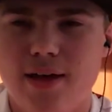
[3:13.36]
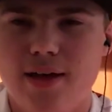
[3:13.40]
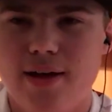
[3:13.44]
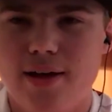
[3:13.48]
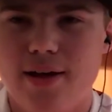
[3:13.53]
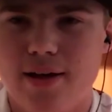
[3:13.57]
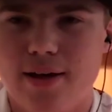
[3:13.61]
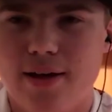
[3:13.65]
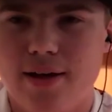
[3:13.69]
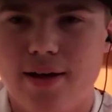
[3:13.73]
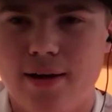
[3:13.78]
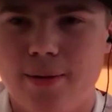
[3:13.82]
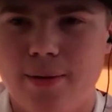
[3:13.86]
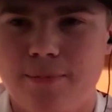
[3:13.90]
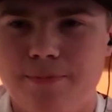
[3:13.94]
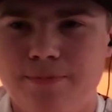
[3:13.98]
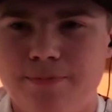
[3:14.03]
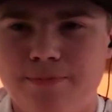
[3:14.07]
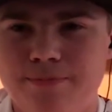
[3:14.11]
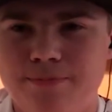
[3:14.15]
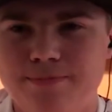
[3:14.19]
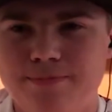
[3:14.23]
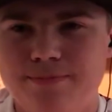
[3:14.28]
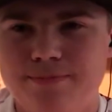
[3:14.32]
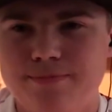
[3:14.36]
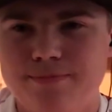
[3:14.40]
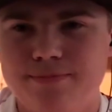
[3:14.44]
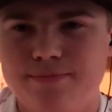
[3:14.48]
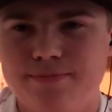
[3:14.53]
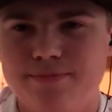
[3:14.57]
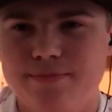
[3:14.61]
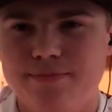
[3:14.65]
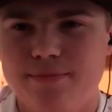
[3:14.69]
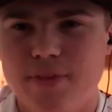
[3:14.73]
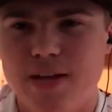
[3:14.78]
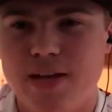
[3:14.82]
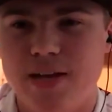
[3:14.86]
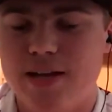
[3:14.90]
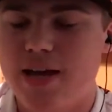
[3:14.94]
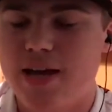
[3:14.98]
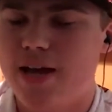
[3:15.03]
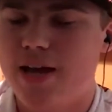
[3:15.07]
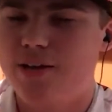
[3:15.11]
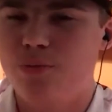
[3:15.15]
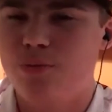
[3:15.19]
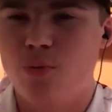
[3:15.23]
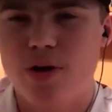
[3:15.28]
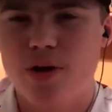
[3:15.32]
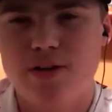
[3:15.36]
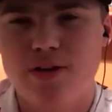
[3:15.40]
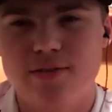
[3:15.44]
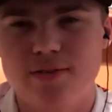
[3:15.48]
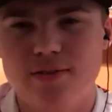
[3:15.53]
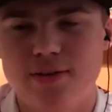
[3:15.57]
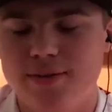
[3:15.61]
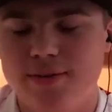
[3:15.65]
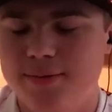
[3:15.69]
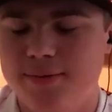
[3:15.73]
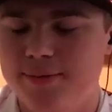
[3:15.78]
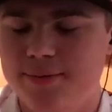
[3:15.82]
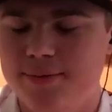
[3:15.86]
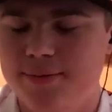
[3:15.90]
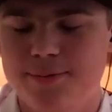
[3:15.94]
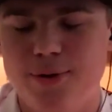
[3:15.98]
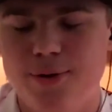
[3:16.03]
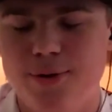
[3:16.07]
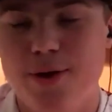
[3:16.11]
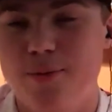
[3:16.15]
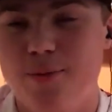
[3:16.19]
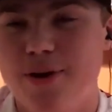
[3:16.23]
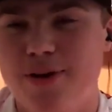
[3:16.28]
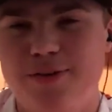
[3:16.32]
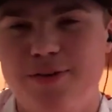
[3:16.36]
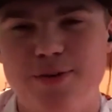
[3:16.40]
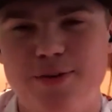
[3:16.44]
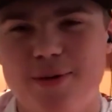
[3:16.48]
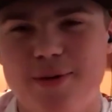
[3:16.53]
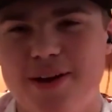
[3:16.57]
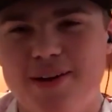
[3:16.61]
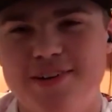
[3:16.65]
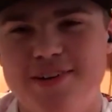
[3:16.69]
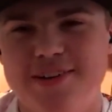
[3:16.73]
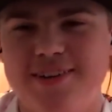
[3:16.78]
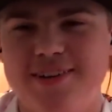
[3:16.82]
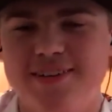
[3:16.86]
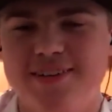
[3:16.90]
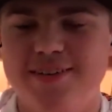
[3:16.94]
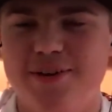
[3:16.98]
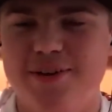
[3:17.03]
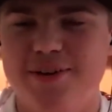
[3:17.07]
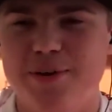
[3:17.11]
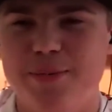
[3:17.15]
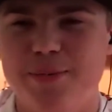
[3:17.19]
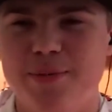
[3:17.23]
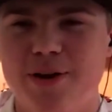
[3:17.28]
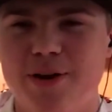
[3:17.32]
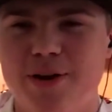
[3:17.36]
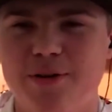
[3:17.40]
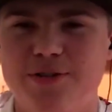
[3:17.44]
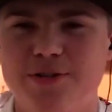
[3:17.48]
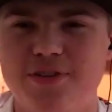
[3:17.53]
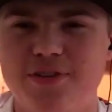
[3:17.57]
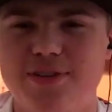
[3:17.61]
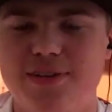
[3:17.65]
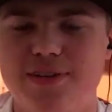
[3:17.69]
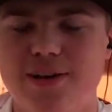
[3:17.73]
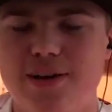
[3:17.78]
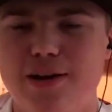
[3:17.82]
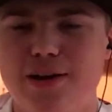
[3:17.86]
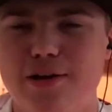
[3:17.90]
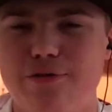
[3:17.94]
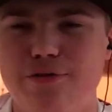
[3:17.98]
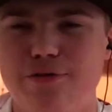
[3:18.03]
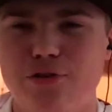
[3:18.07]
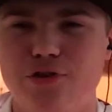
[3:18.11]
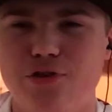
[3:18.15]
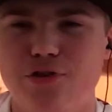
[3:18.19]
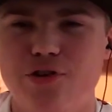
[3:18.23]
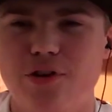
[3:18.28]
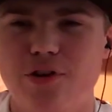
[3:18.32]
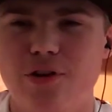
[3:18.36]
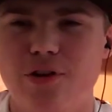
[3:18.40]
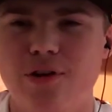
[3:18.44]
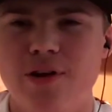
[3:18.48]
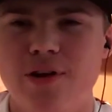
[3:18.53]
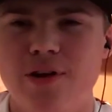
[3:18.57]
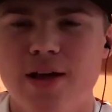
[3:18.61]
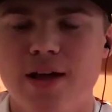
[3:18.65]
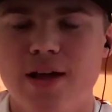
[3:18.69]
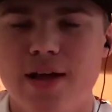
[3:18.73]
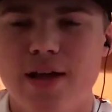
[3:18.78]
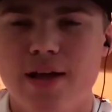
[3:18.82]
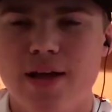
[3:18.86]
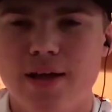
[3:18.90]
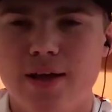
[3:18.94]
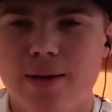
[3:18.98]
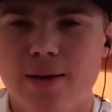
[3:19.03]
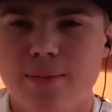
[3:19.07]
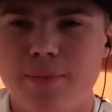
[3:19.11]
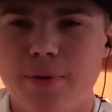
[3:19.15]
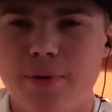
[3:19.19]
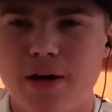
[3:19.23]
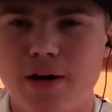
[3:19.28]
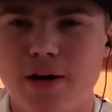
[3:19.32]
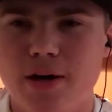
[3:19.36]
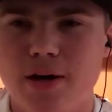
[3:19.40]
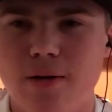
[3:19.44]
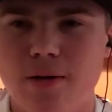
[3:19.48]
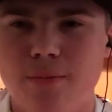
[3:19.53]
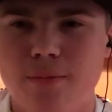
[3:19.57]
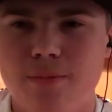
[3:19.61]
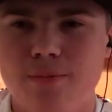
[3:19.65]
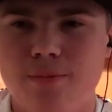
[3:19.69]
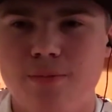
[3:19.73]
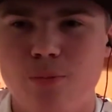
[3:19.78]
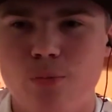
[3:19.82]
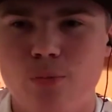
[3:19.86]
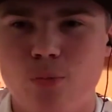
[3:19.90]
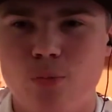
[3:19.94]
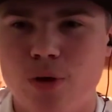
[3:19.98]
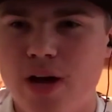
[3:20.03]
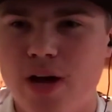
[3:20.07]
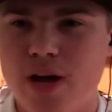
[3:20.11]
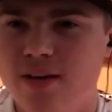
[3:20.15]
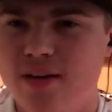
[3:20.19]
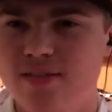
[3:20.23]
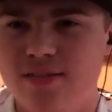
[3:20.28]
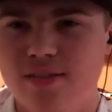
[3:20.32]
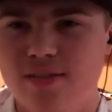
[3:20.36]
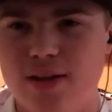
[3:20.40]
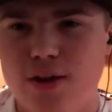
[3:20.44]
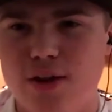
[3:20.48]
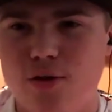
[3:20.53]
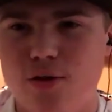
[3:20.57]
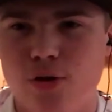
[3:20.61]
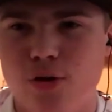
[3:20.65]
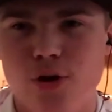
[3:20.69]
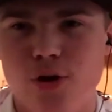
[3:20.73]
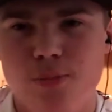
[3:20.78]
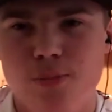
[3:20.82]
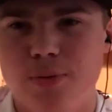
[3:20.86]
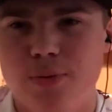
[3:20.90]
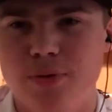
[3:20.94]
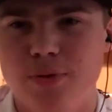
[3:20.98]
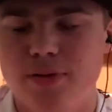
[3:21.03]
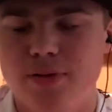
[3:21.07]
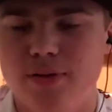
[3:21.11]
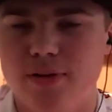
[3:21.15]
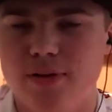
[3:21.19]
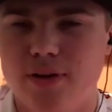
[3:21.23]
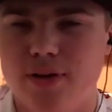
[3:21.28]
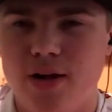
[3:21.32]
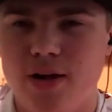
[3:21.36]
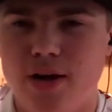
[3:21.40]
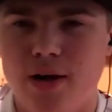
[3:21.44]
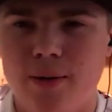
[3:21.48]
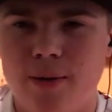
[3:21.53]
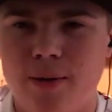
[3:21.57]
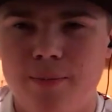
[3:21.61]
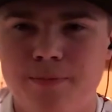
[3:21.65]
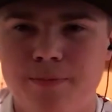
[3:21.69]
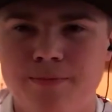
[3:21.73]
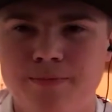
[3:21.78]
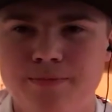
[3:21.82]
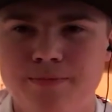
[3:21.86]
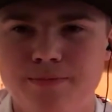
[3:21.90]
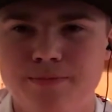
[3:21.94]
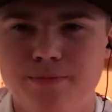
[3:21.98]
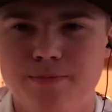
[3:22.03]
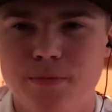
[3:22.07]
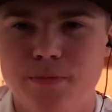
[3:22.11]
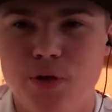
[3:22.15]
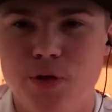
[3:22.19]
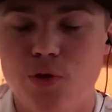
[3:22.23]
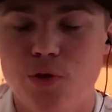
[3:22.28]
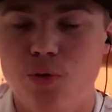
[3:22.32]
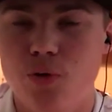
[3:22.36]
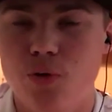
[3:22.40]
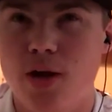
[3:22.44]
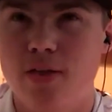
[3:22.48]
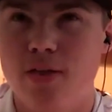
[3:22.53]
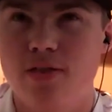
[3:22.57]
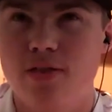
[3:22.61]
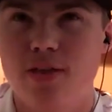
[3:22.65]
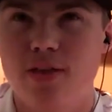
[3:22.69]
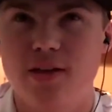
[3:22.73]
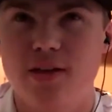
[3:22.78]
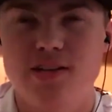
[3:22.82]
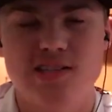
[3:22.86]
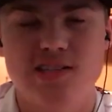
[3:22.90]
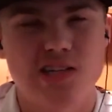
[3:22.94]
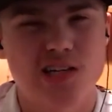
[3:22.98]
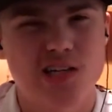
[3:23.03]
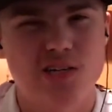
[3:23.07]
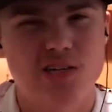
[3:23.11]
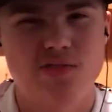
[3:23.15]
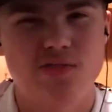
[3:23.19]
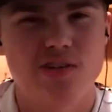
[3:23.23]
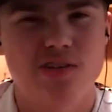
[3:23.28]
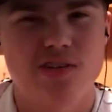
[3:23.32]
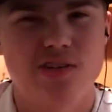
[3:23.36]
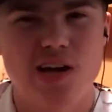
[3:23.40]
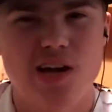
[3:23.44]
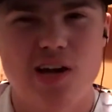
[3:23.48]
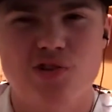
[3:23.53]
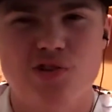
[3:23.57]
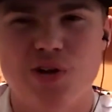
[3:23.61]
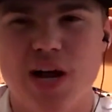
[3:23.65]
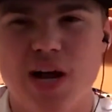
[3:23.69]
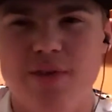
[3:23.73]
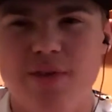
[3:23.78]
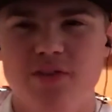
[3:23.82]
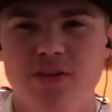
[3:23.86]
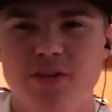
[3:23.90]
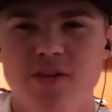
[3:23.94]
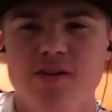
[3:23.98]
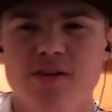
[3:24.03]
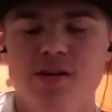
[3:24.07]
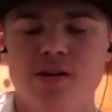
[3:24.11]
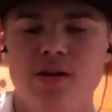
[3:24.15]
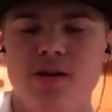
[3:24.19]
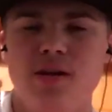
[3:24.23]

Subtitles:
And yeah, probably way too much considered to most, for sure. But we had a select group who I think 6 of us got drafted.